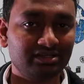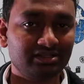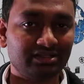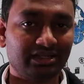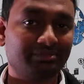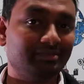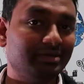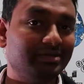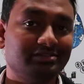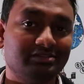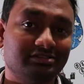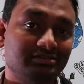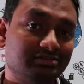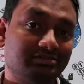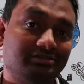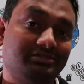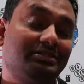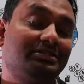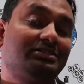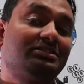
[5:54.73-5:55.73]
That means
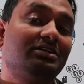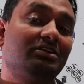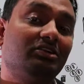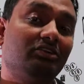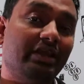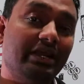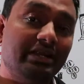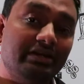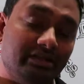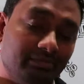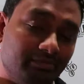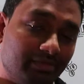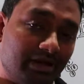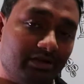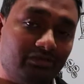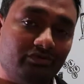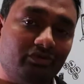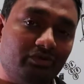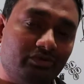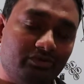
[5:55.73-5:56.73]
there is a great
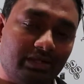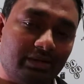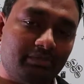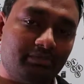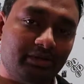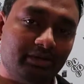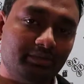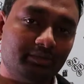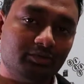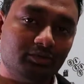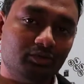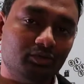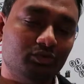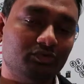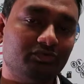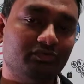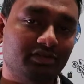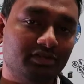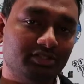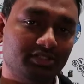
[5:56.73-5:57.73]
demand for that people
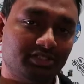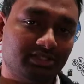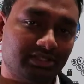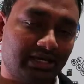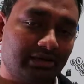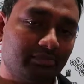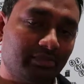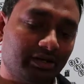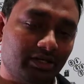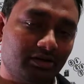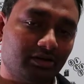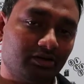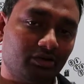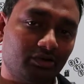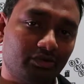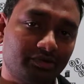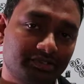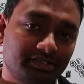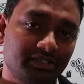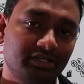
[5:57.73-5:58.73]
who's finishing that particular
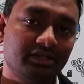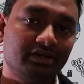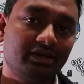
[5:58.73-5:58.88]
course,